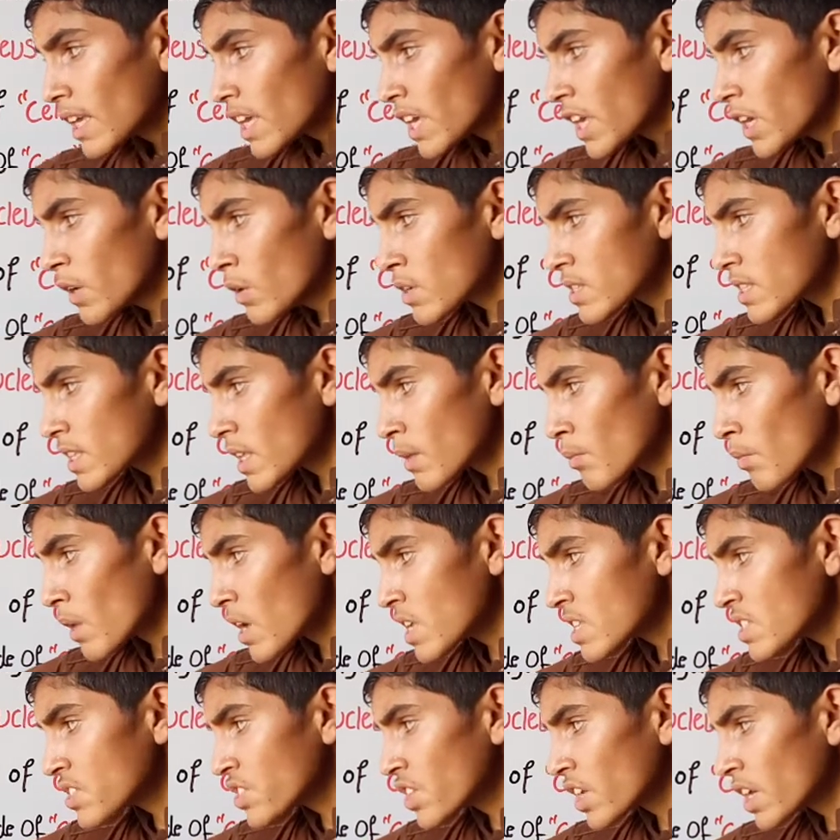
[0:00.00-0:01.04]
he was named
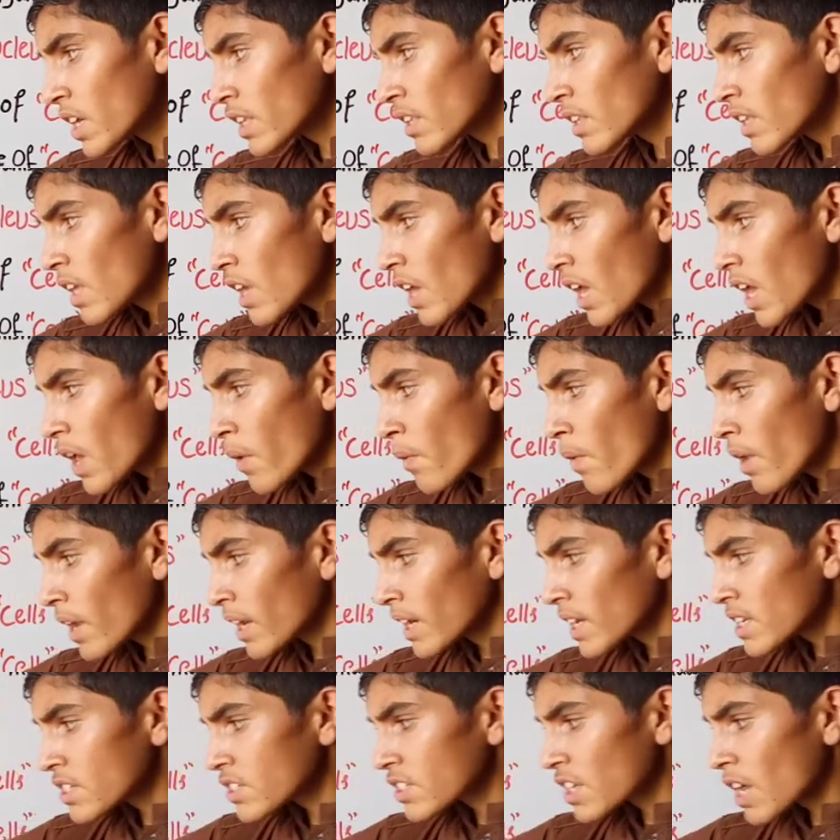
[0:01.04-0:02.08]
as Jan
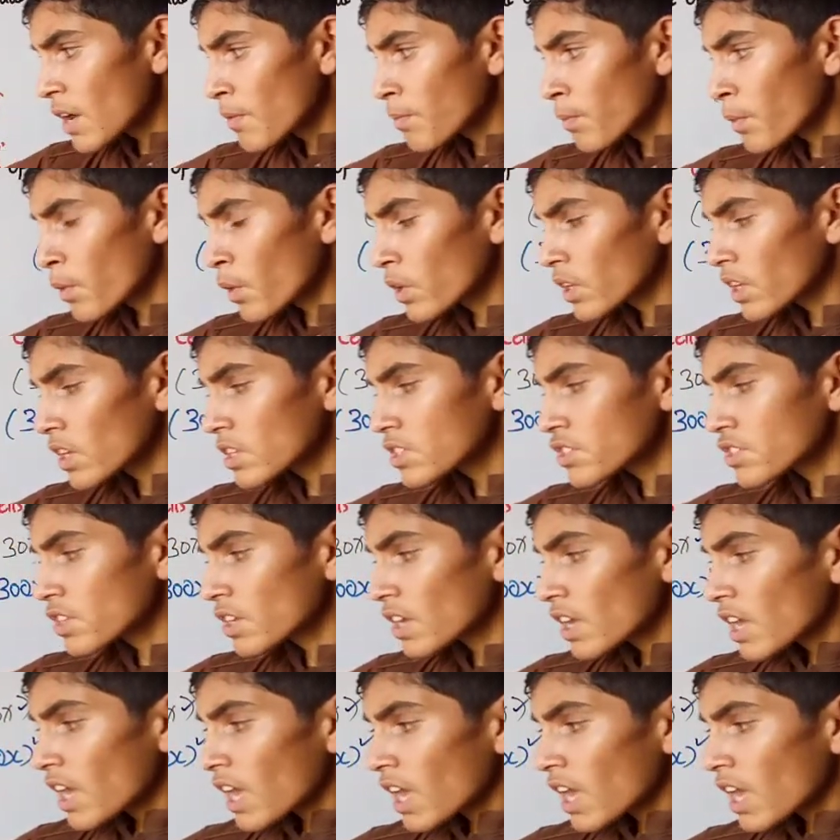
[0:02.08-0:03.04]
Evangelista Purangic.